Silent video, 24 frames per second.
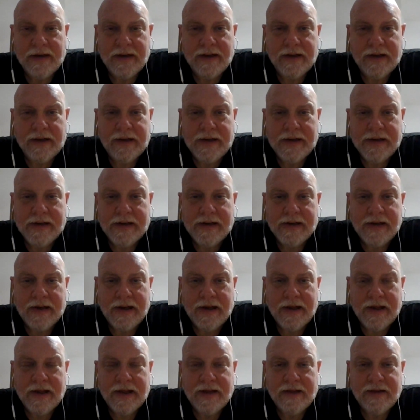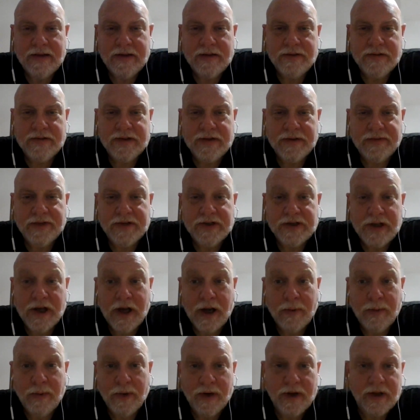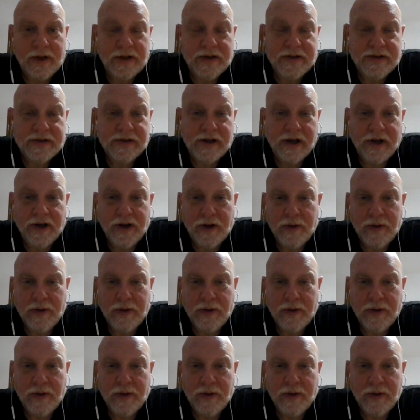And I used to have a job where I could listen to